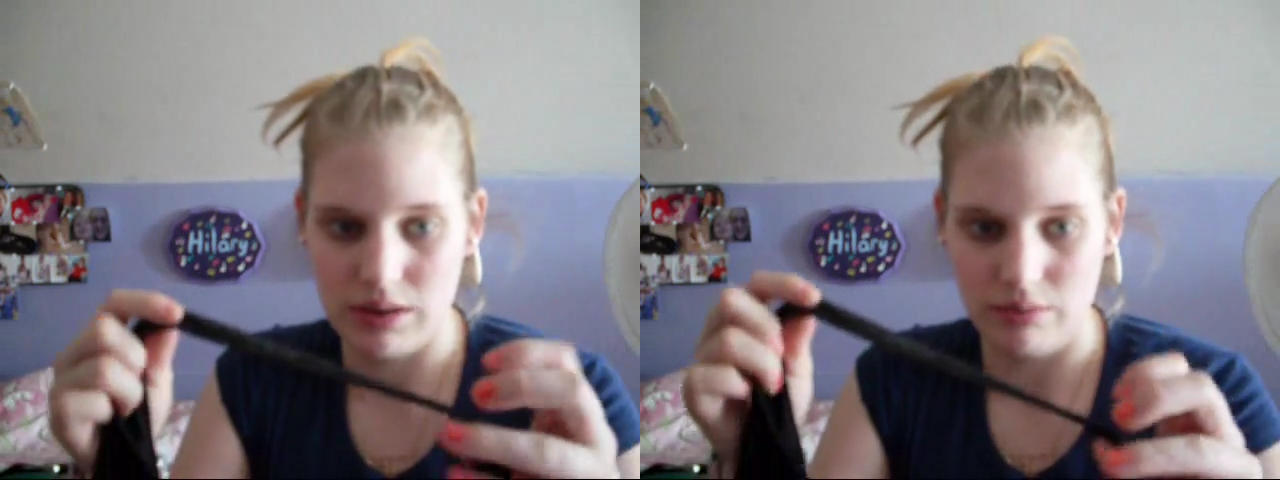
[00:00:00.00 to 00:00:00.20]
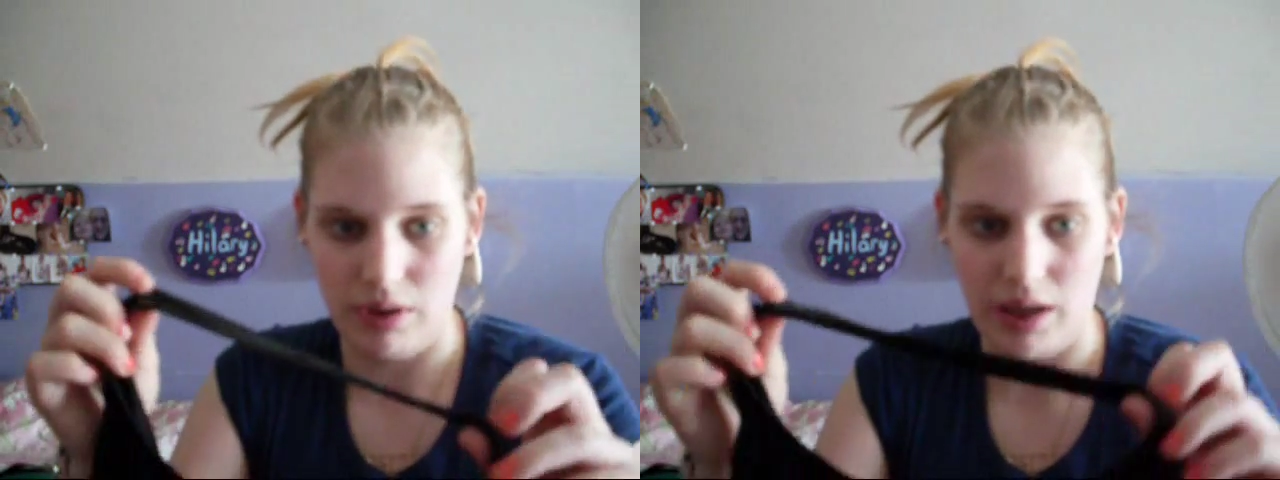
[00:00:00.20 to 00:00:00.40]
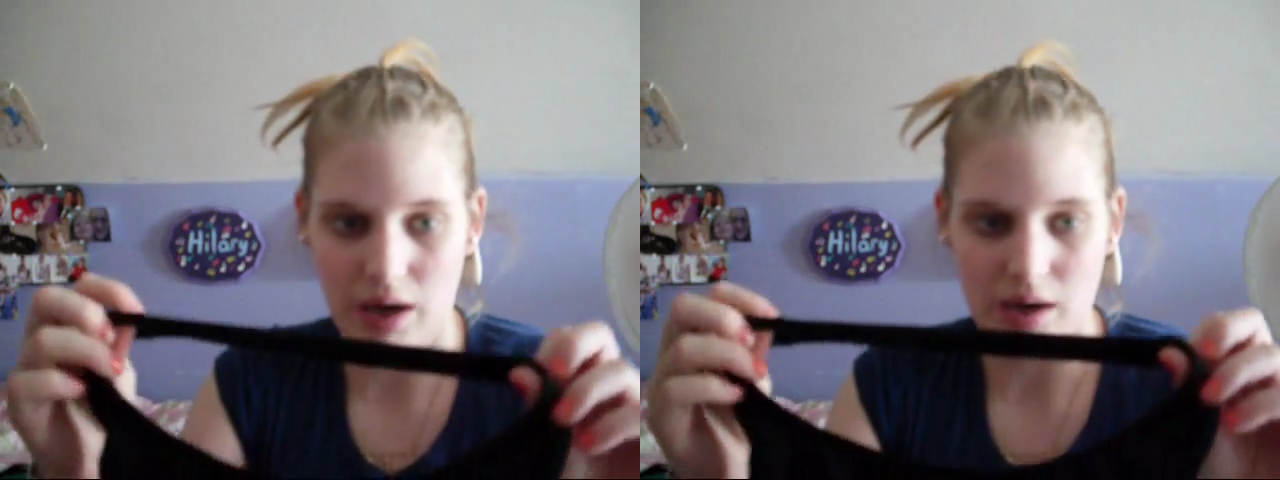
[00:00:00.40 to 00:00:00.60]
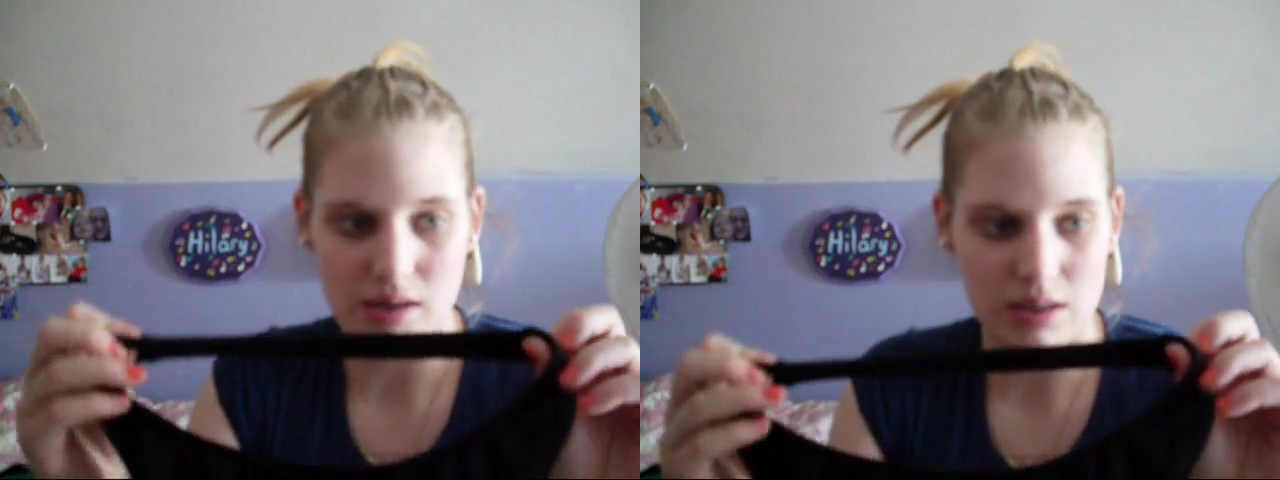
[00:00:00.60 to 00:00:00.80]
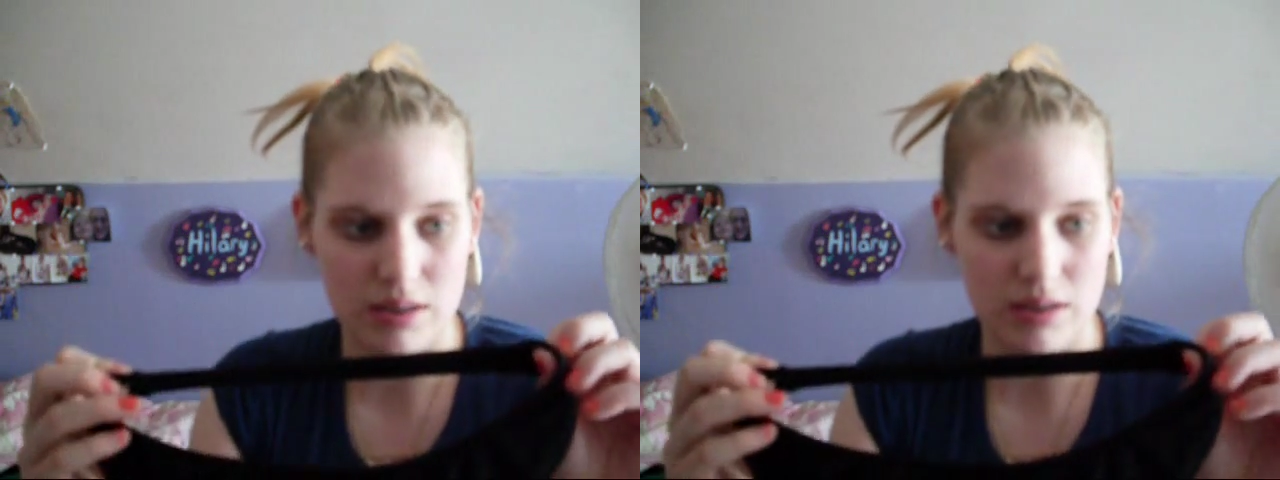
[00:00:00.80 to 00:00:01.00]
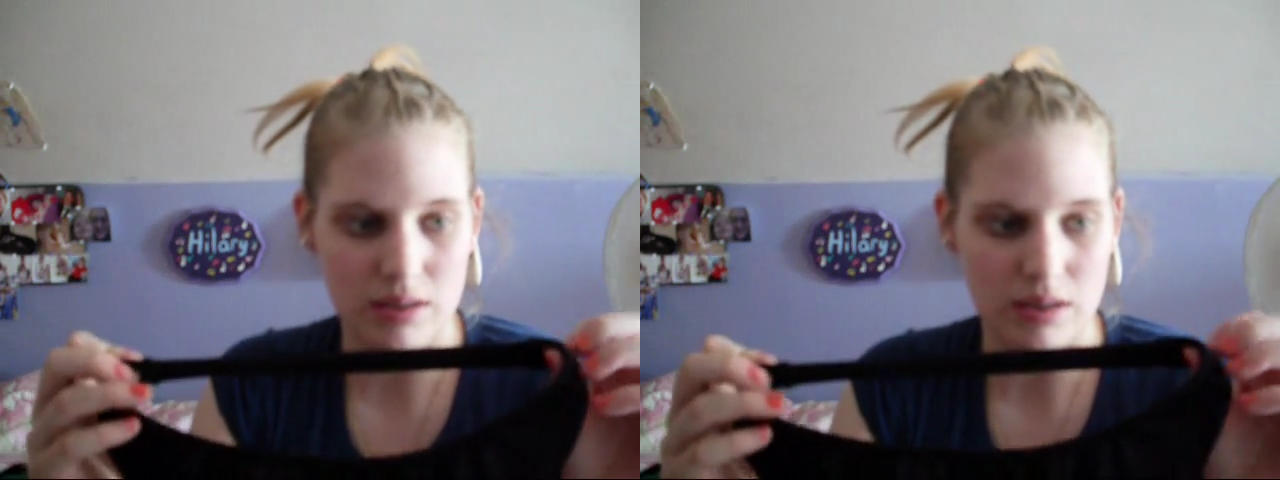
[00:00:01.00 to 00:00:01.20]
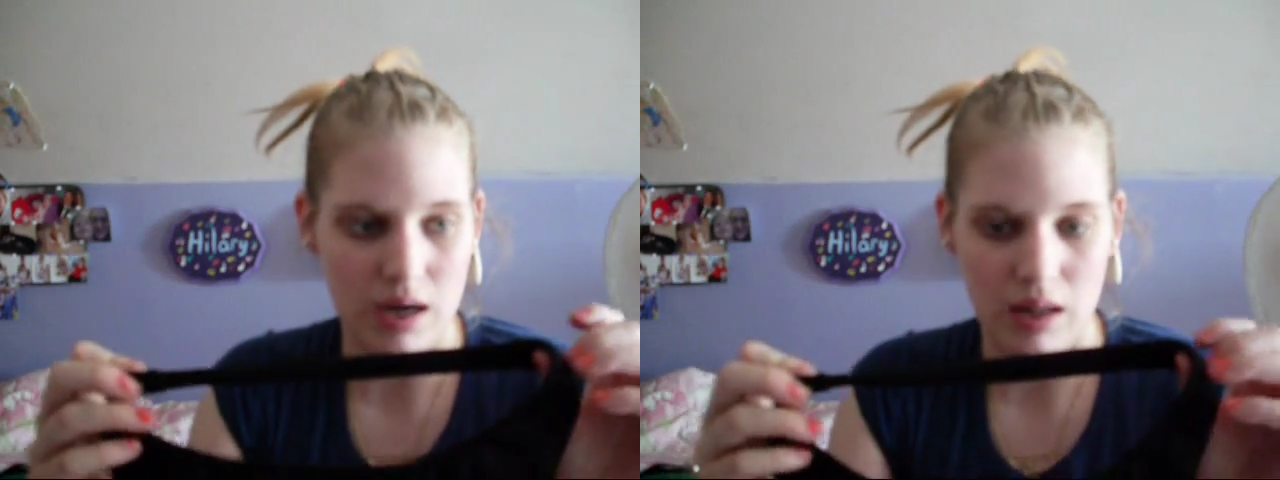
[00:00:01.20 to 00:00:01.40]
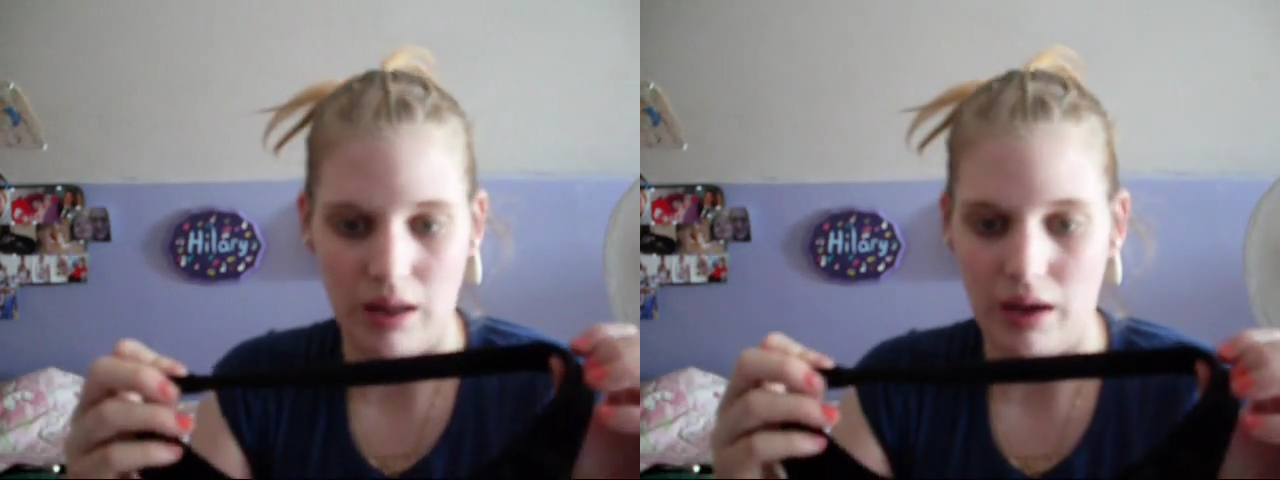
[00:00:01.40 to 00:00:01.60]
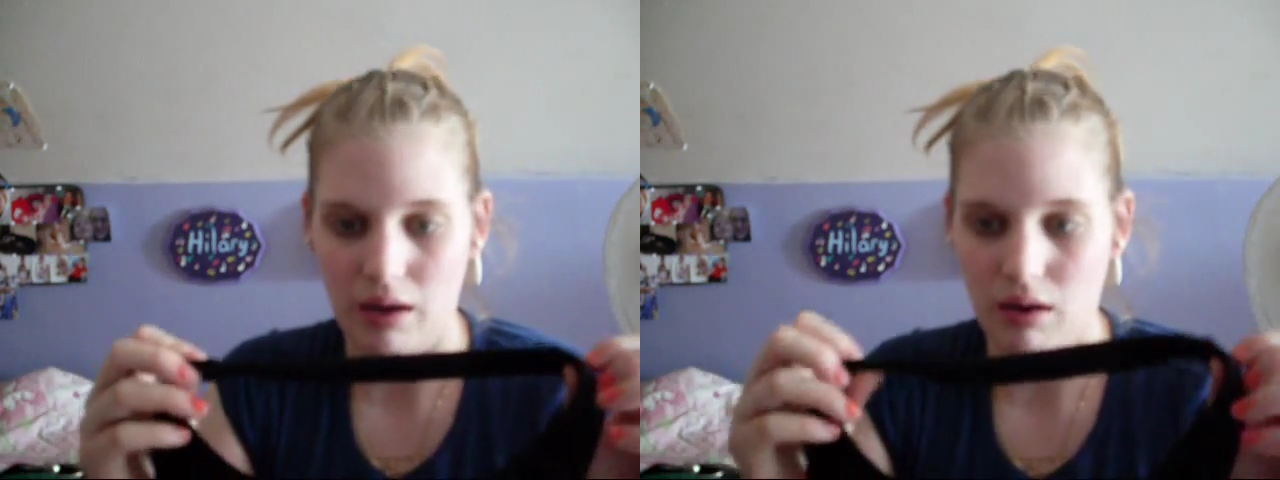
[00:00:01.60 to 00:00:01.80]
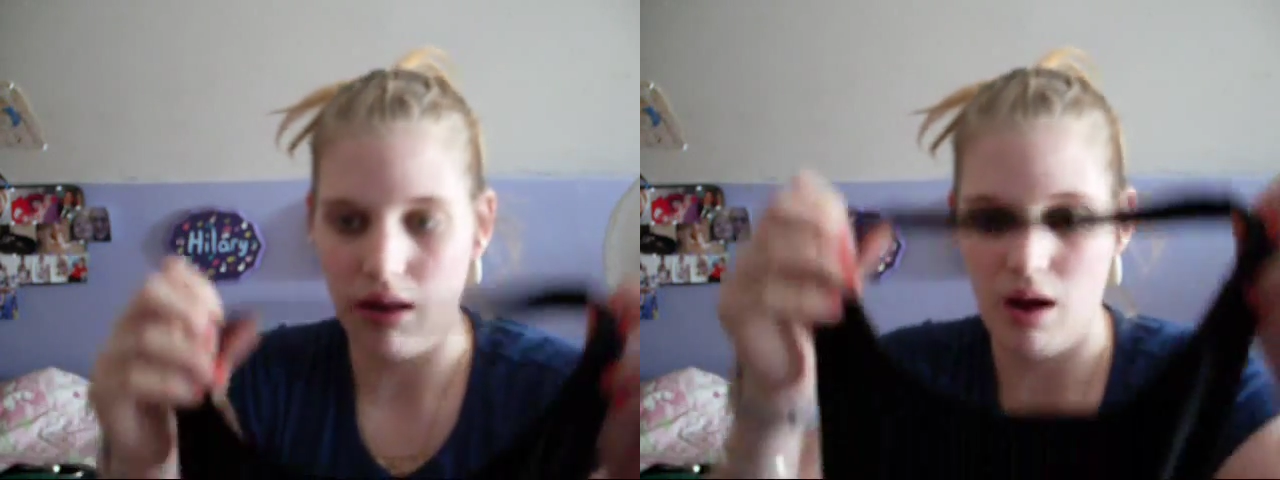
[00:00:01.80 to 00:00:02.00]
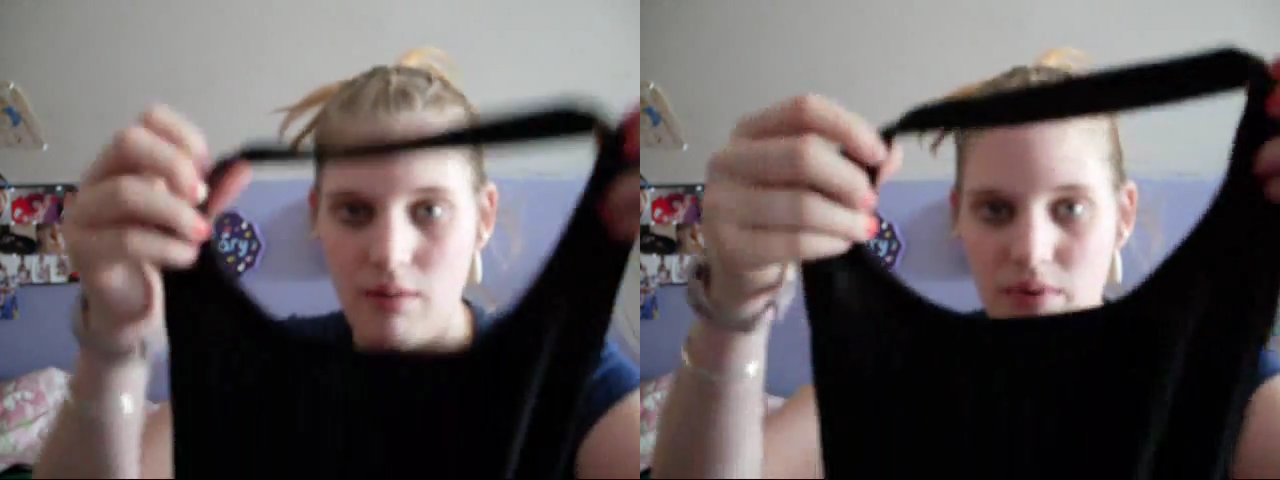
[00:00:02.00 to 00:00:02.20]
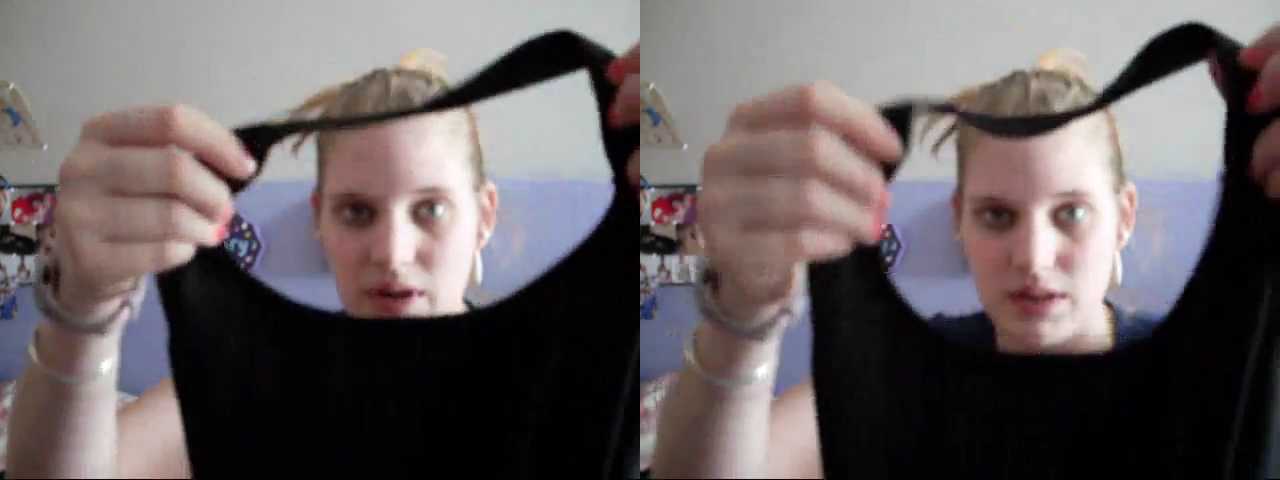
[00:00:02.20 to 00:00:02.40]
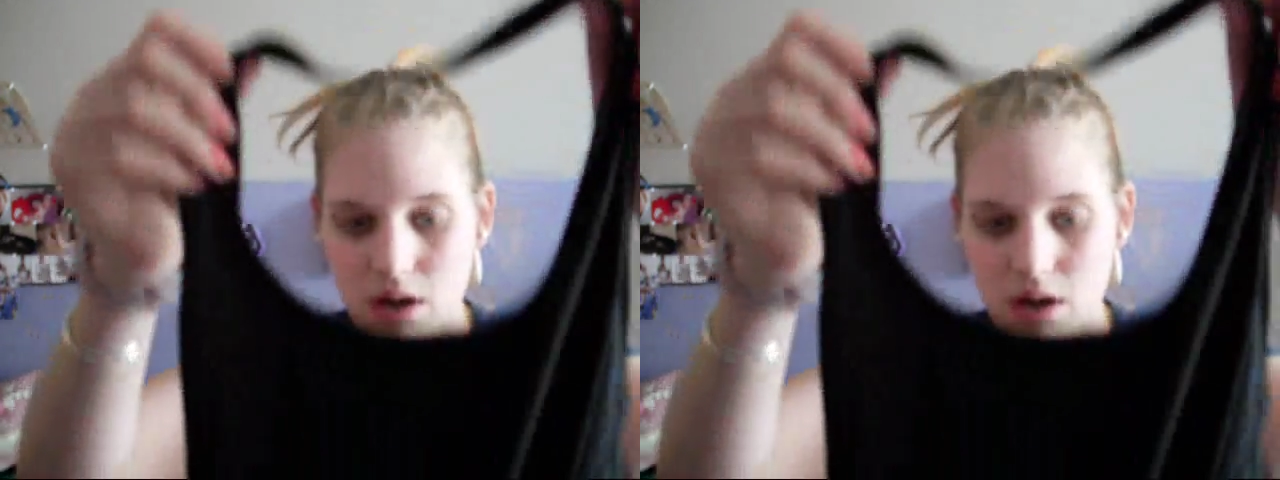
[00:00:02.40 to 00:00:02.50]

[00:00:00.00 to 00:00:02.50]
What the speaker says: It's really nice. I like it a lot. But